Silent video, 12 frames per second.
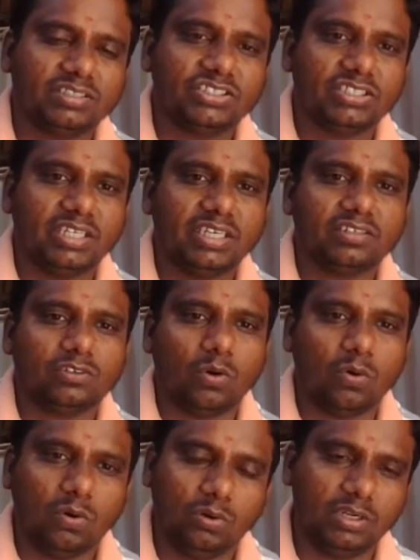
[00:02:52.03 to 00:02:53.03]
share
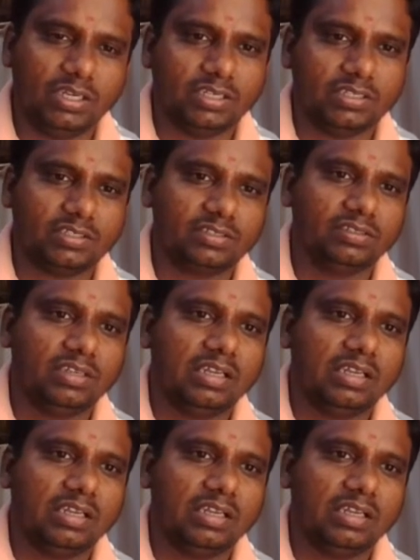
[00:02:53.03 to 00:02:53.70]
holders.